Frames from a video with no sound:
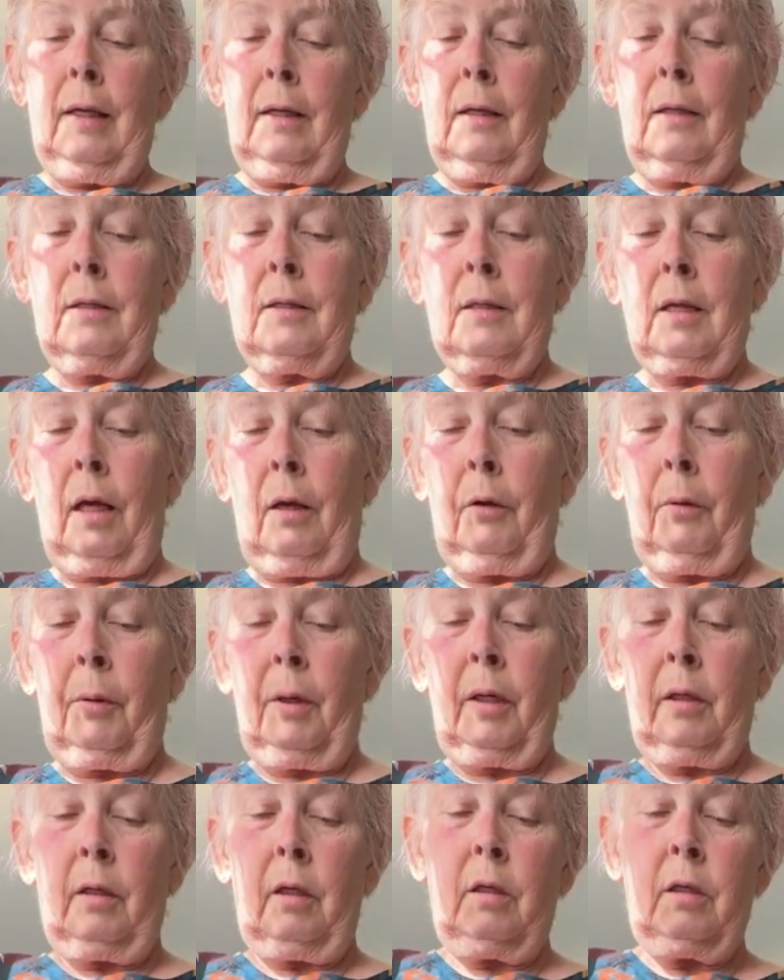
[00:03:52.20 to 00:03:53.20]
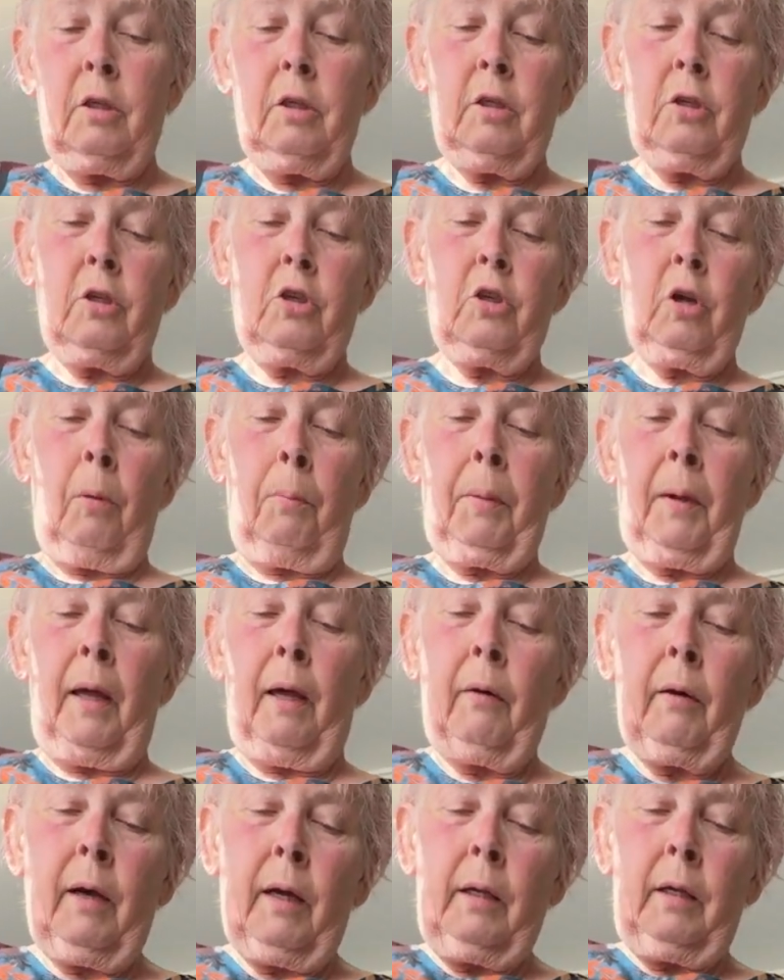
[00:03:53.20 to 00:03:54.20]
So we're going to just chop
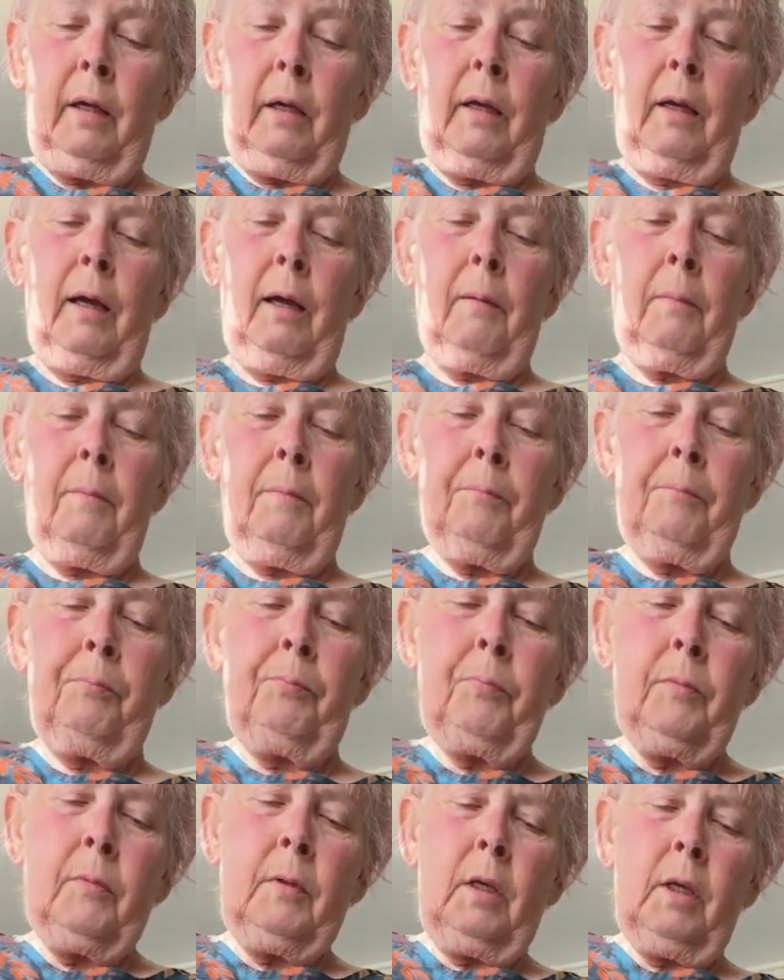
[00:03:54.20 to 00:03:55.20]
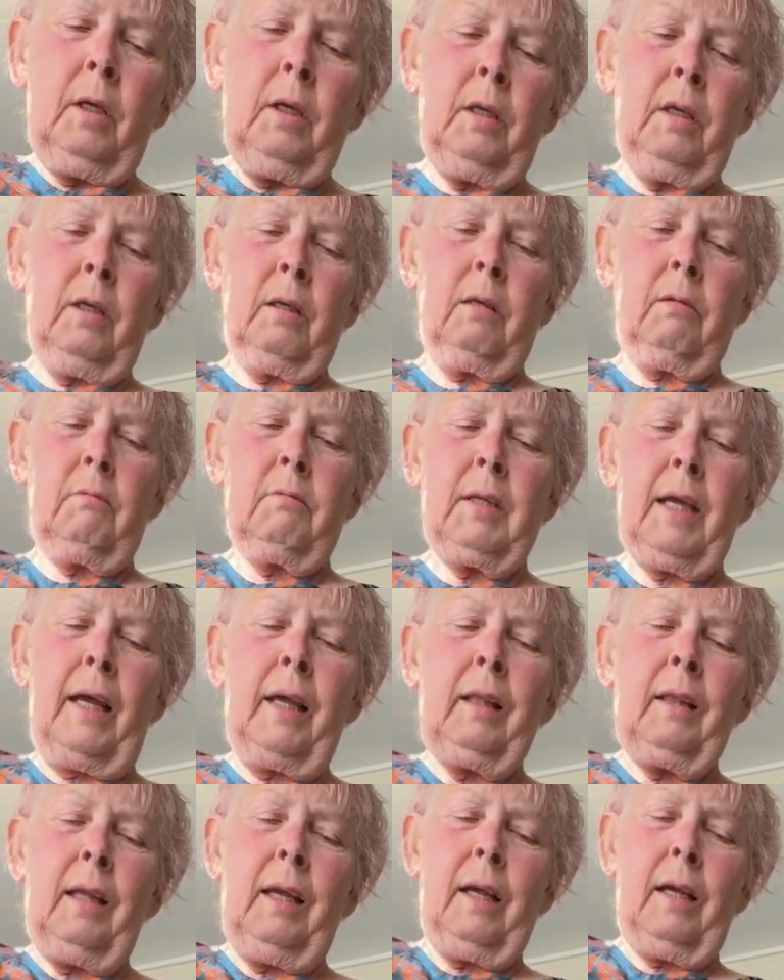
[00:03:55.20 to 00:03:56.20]
our onion up. You can
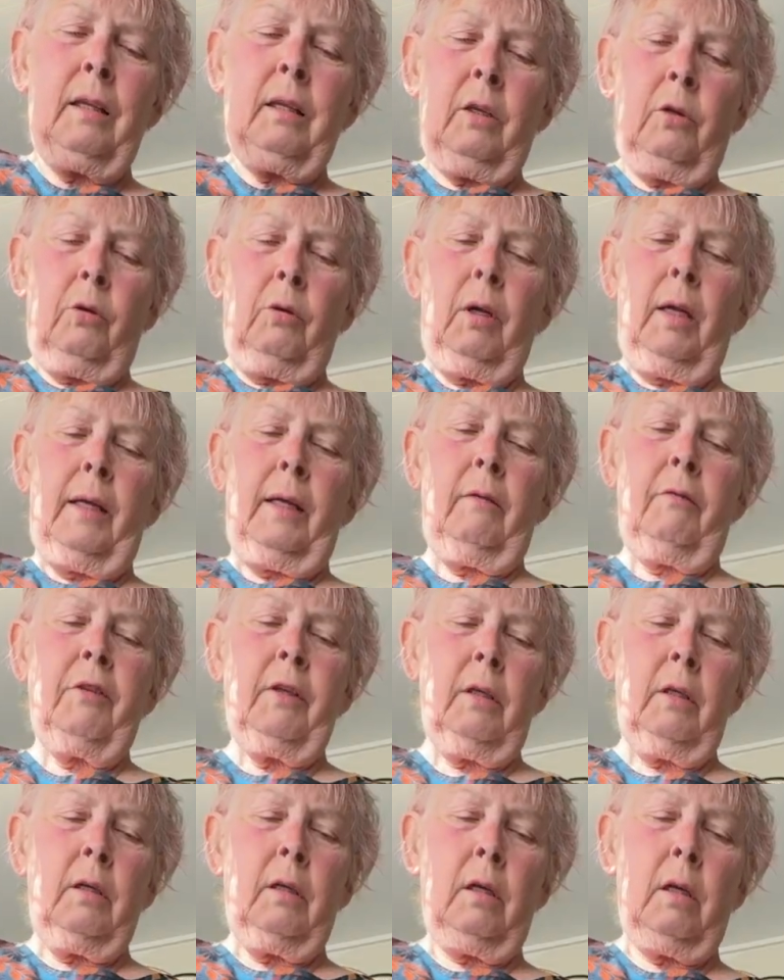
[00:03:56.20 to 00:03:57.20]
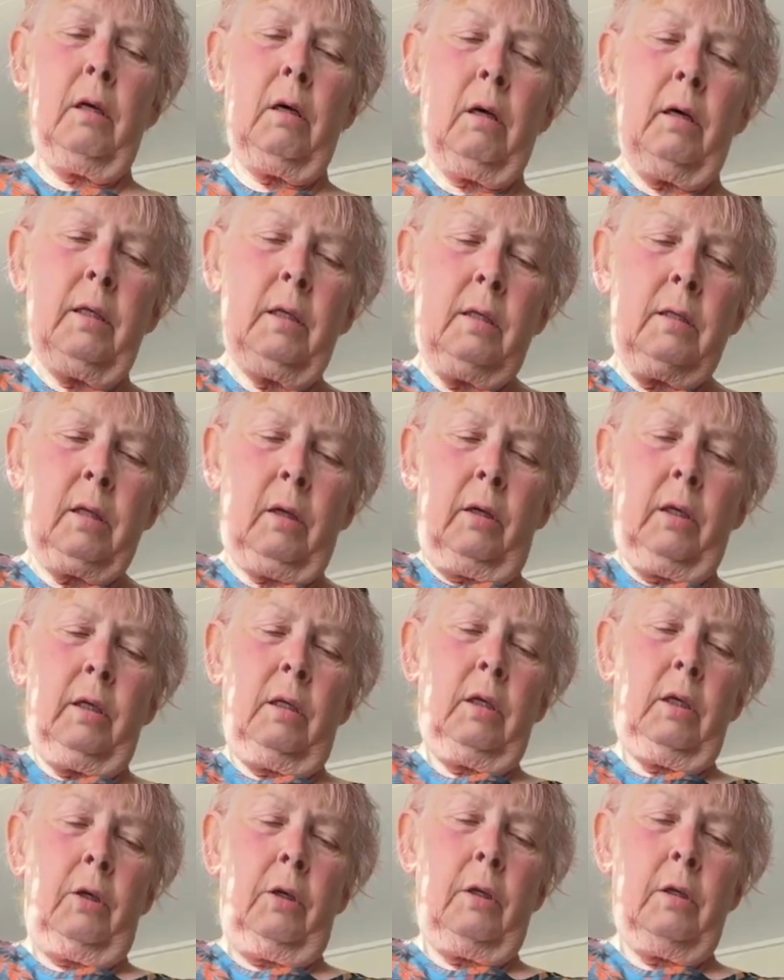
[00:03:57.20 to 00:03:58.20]
take the onion or leave it. I decided
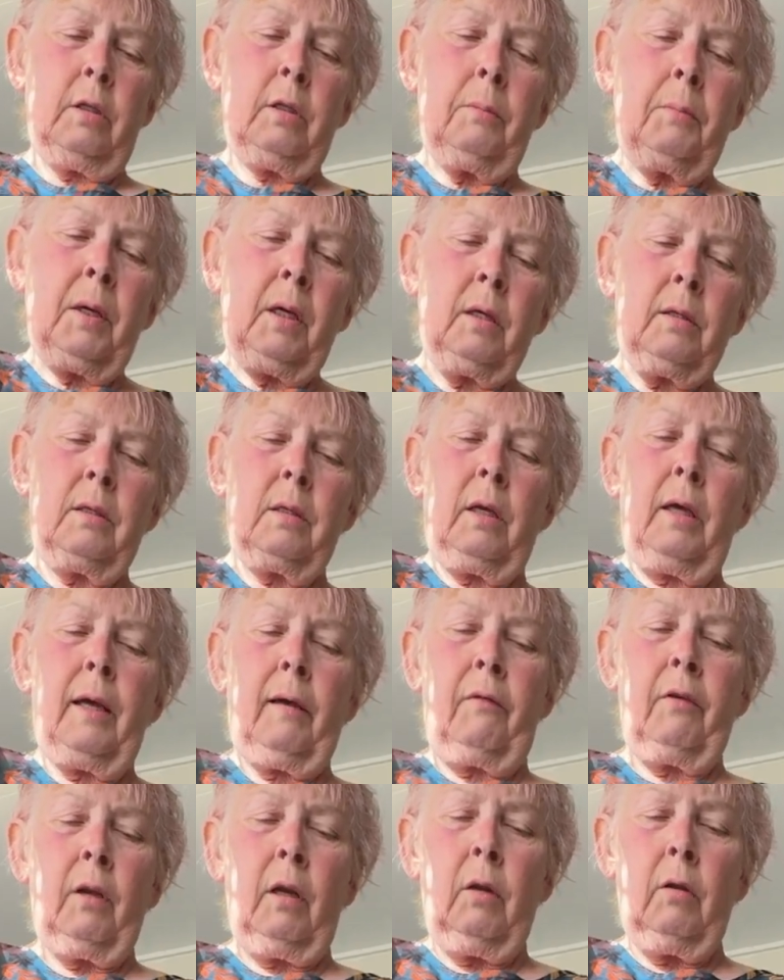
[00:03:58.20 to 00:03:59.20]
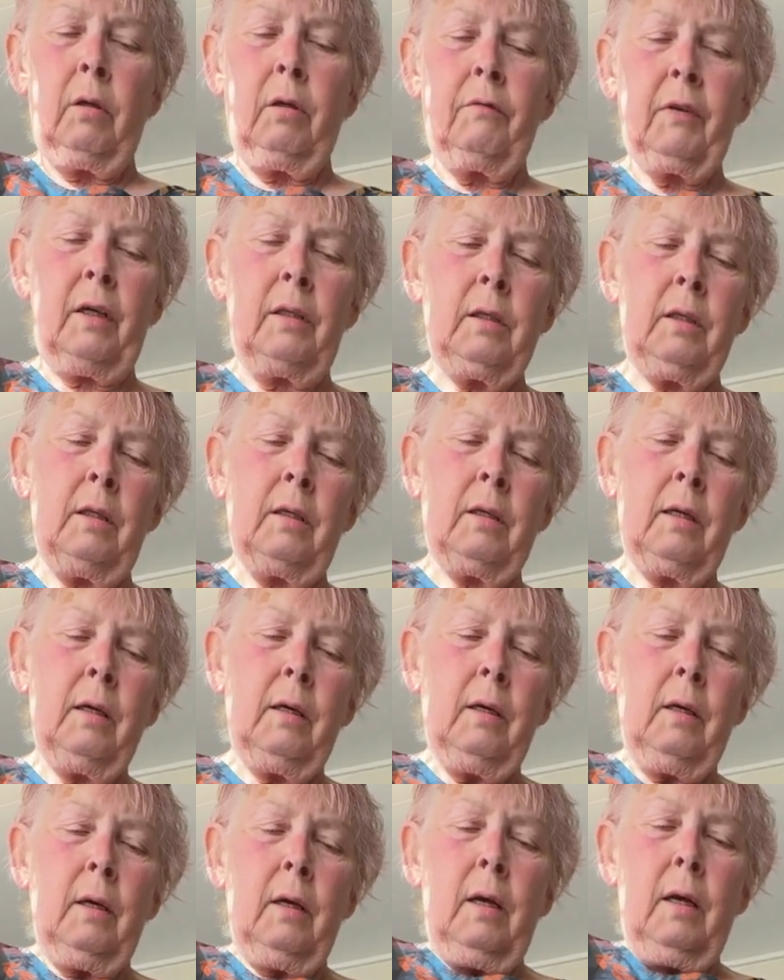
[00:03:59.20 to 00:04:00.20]
to use it because I have a lot of onion
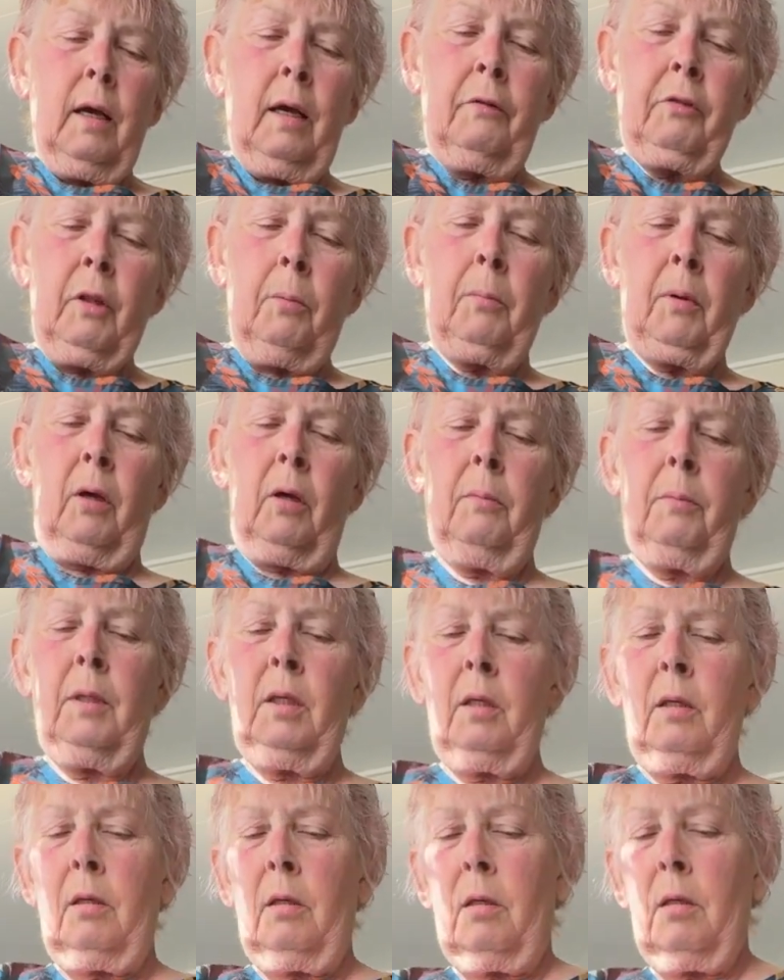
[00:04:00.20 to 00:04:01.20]
at the moment,